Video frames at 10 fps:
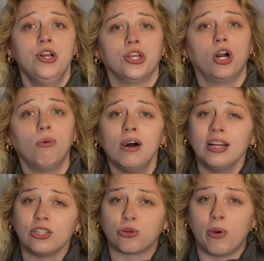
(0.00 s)
You'll
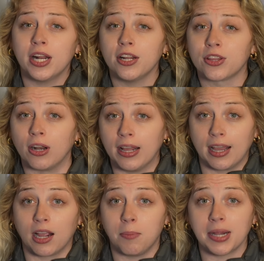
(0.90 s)
want 20 to 30
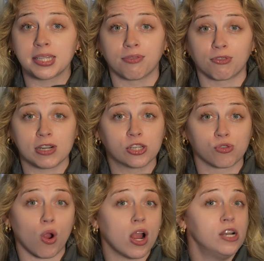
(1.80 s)
gigabytes of free
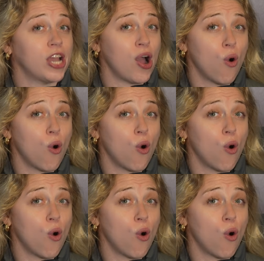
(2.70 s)
storage